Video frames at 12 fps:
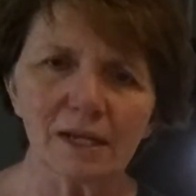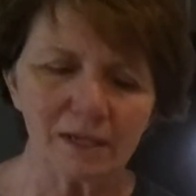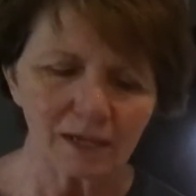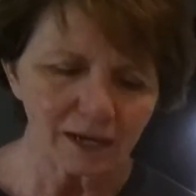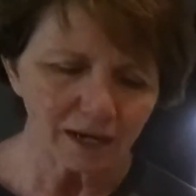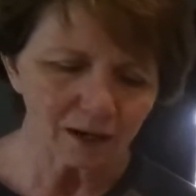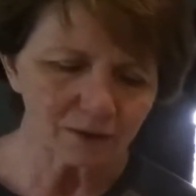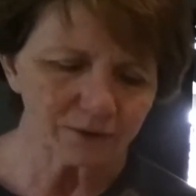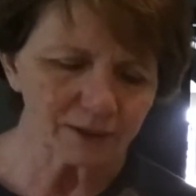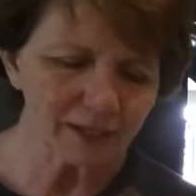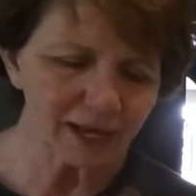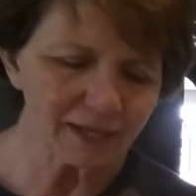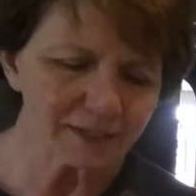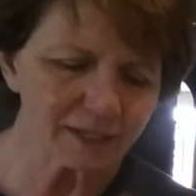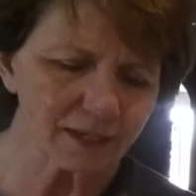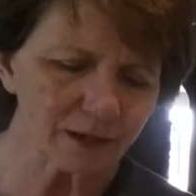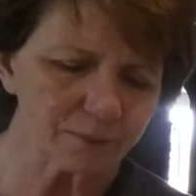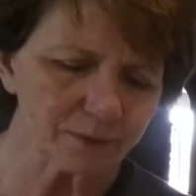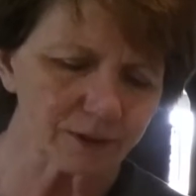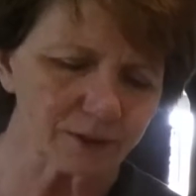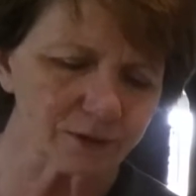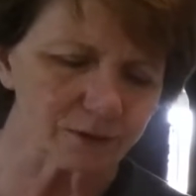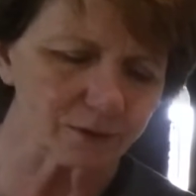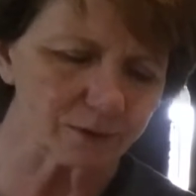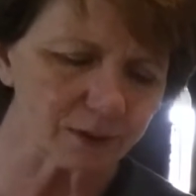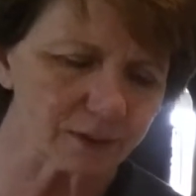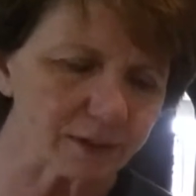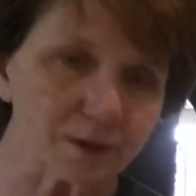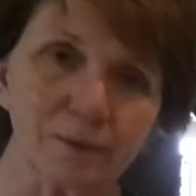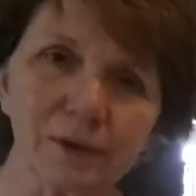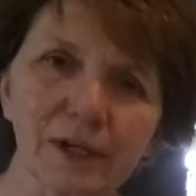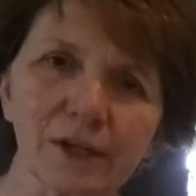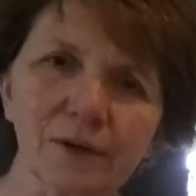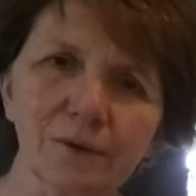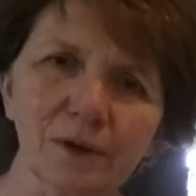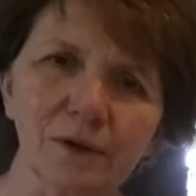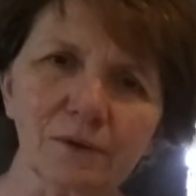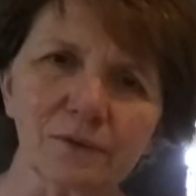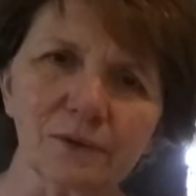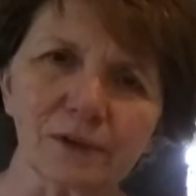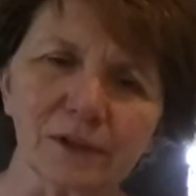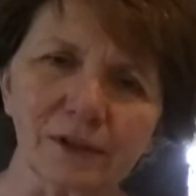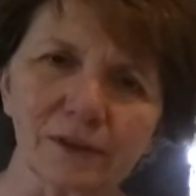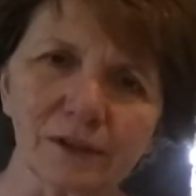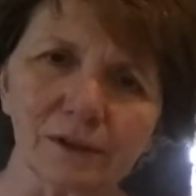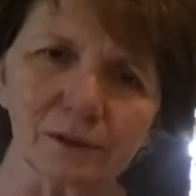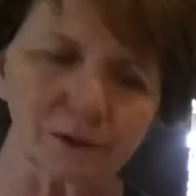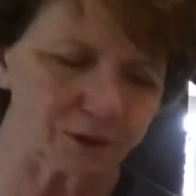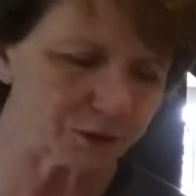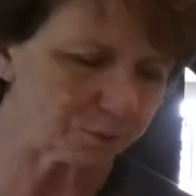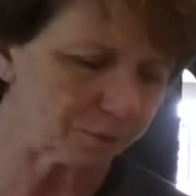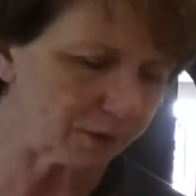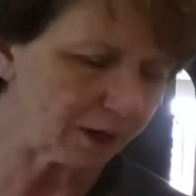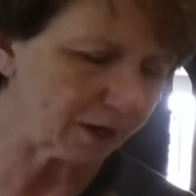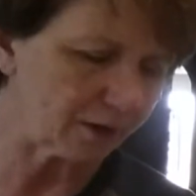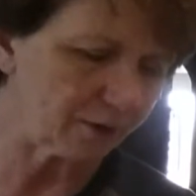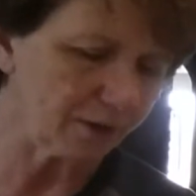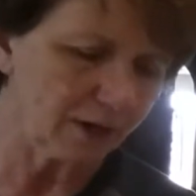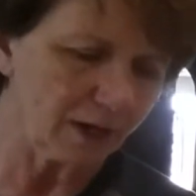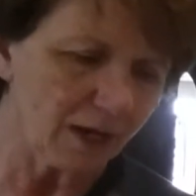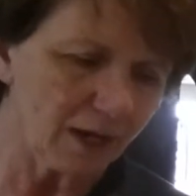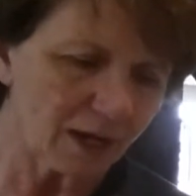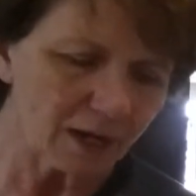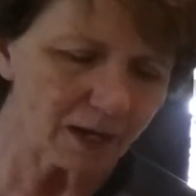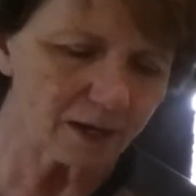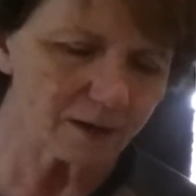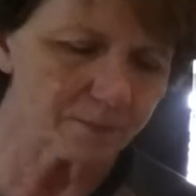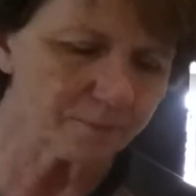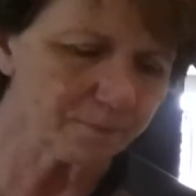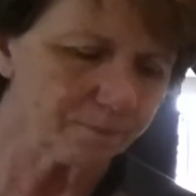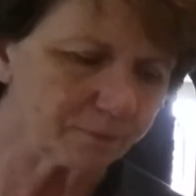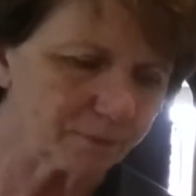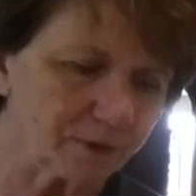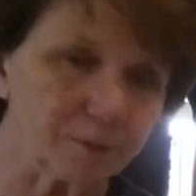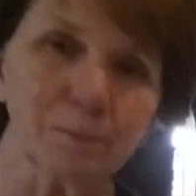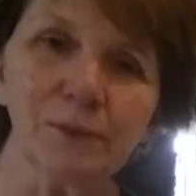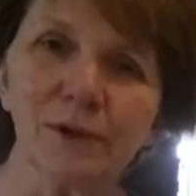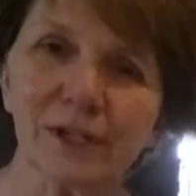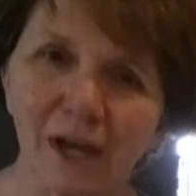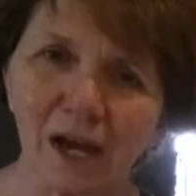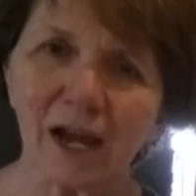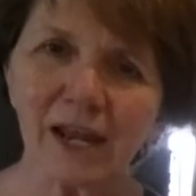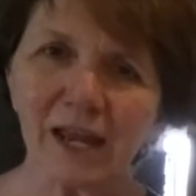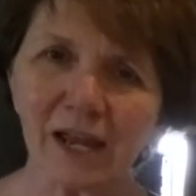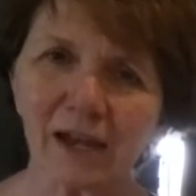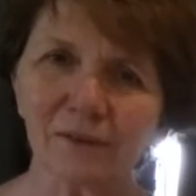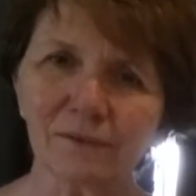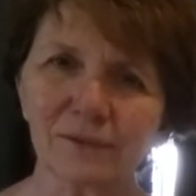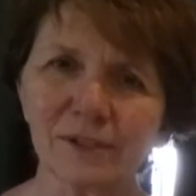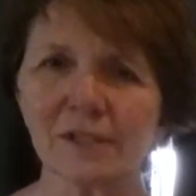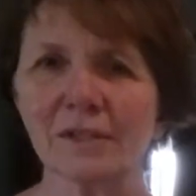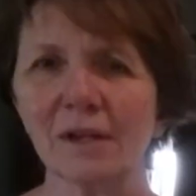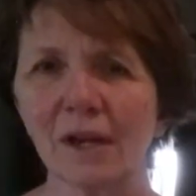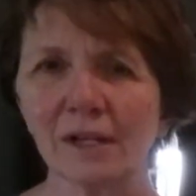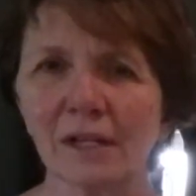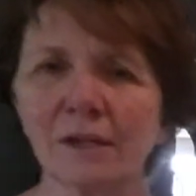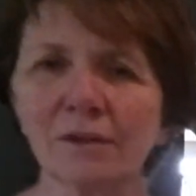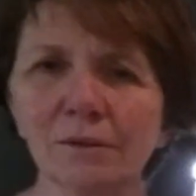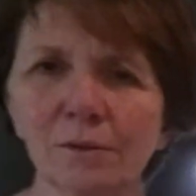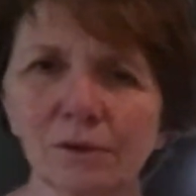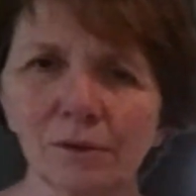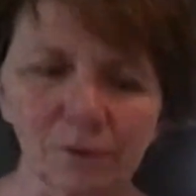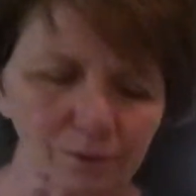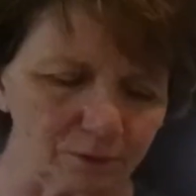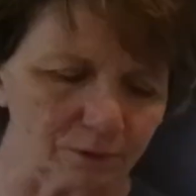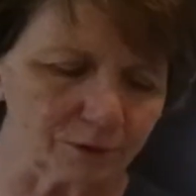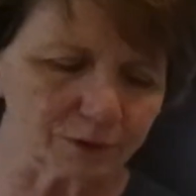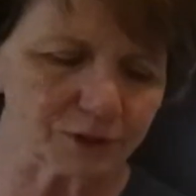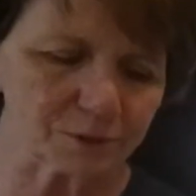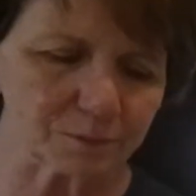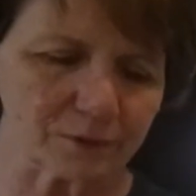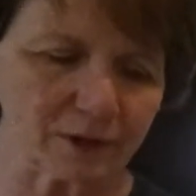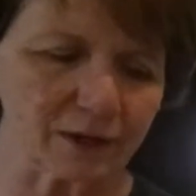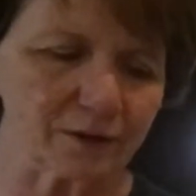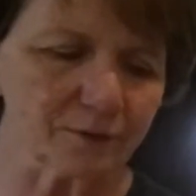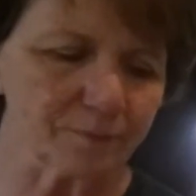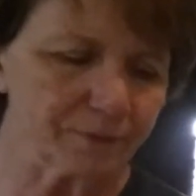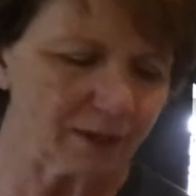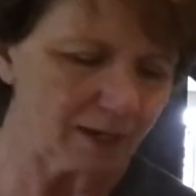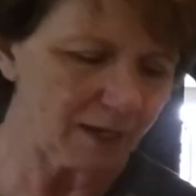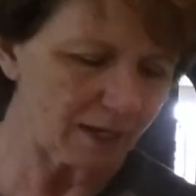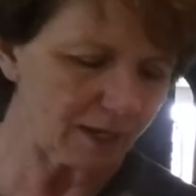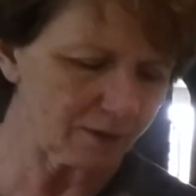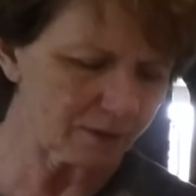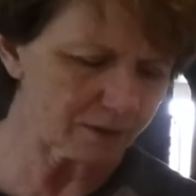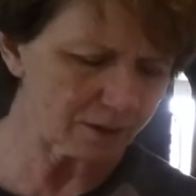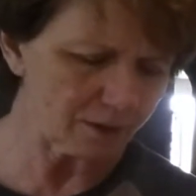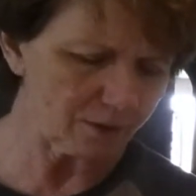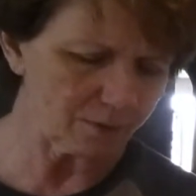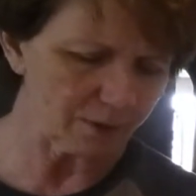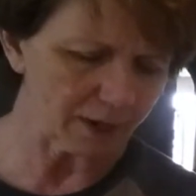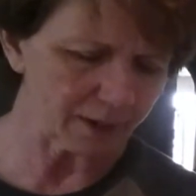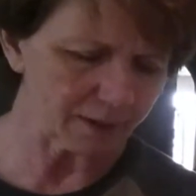Now, the last thing I want to do is I want to go over the Lord's Prayer. The book I have does not include the whole Lord's Prayer. And so